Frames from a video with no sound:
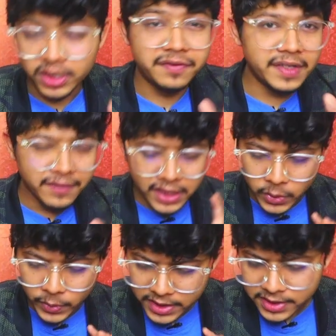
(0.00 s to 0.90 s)
we will
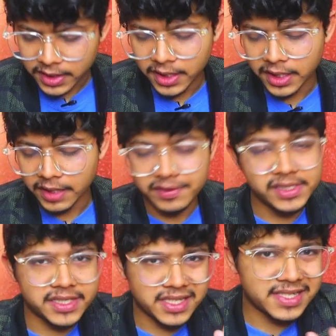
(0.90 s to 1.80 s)
do is, we'll
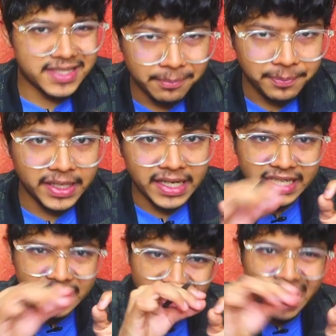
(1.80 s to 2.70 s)
just simply
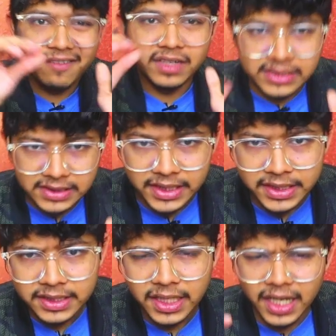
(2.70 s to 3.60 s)
traverse
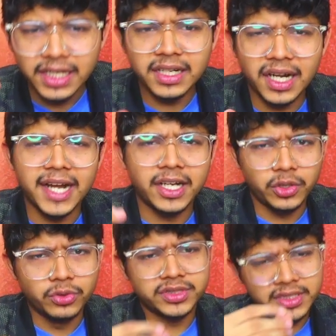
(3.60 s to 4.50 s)
it and try to
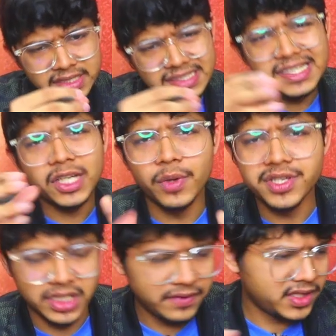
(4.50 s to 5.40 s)
use it
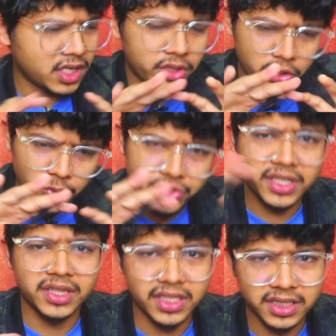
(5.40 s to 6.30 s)
sequentially without
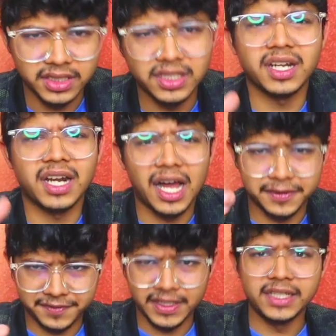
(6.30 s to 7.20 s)
using the
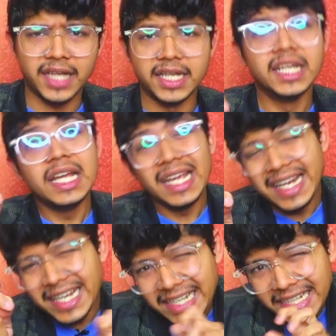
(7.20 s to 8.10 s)
graph entirely.
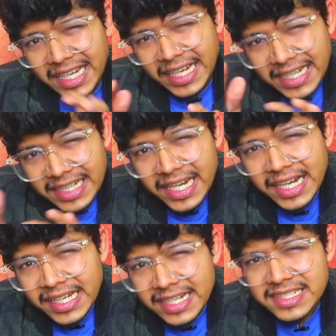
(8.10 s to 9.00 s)

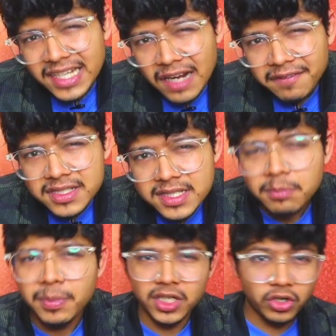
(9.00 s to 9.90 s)
Indirectly it's graph
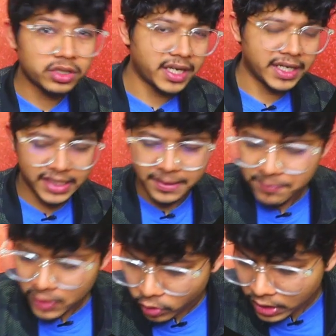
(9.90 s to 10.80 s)
concept, but not directly.
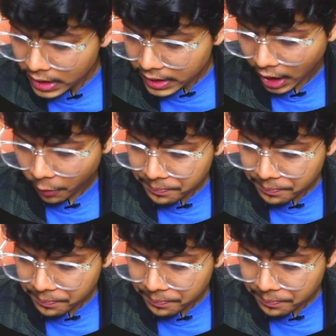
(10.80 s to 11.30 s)
Cool. Now